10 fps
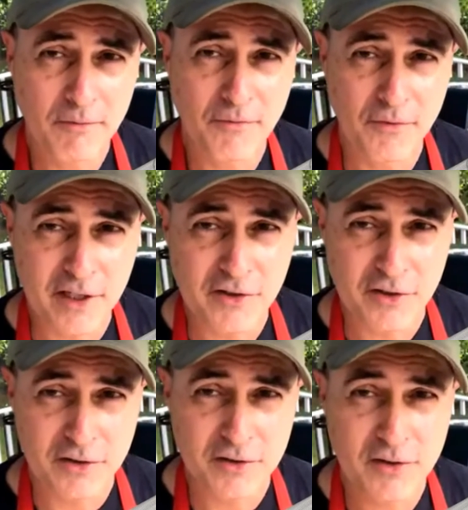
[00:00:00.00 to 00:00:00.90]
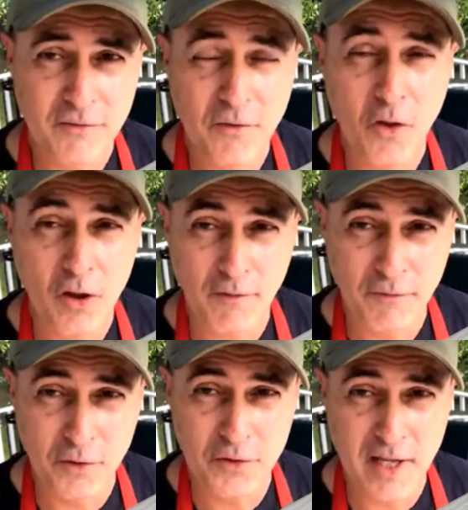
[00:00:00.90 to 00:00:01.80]
freezers with all the
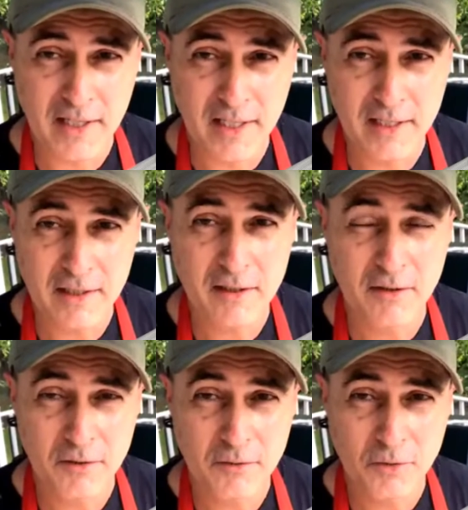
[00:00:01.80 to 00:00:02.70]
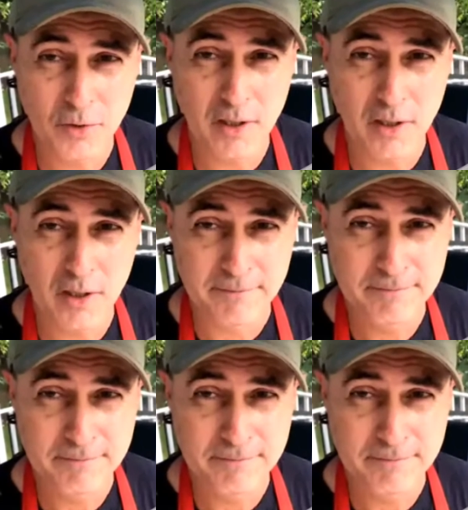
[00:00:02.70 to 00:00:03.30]
food they needed to grill it.